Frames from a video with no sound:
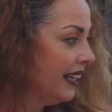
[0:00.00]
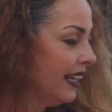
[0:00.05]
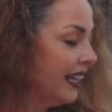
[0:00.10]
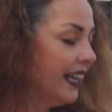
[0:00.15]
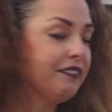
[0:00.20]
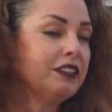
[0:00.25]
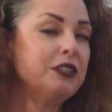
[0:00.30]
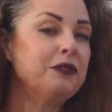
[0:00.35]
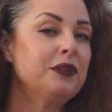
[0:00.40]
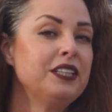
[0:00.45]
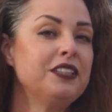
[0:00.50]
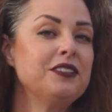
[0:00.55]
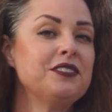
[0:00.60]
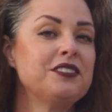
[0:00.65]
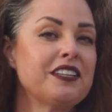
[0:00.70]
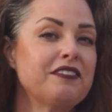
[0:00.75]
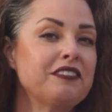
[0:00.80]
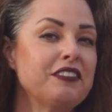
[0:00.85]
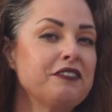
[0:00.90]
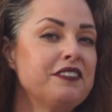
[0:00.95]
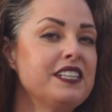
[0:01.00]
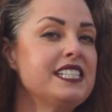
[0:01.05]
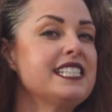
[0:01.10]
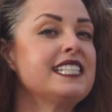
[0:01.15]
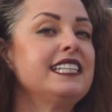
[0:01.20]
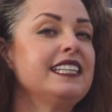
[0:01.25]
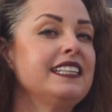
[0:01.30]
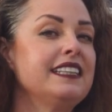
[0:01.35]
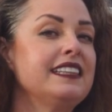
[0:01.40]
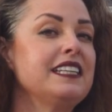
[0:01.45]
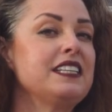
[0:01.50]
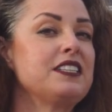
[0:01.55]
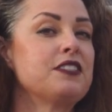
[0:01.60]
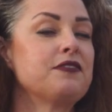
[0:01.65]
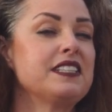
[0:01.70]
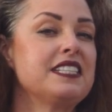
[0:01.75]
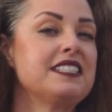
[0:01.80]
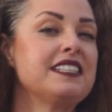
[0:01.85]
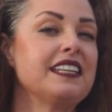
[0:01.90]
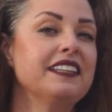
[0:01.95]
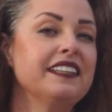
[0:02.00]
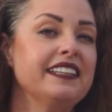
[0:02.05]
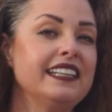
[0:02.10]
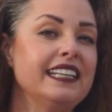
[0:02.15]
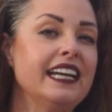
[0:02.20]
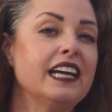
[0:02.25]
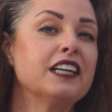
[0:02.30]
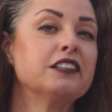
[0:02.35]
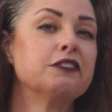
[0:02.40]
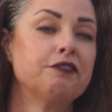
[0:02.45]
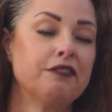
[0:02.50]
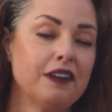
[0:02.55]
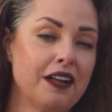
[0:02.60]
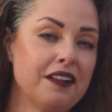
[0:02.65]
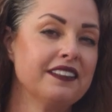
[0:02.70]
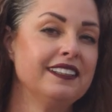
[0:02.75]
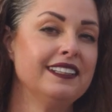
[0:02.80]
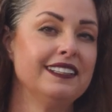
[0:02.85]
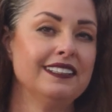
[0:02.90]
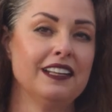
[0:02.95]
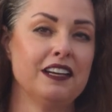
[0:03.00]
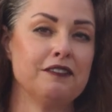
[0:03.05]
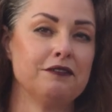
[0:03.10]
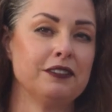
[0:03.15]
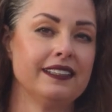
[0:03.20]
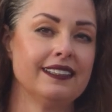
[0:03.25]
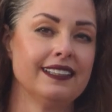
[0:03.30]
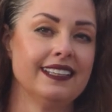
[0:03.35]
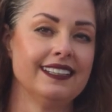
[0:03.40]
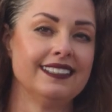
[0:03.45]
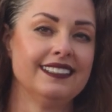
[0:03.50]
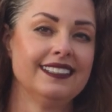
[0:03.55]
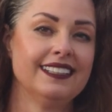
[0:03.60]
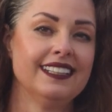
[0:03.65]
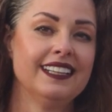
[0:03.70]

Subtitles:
Everyone who's ever visited this facility has fallen in love with it.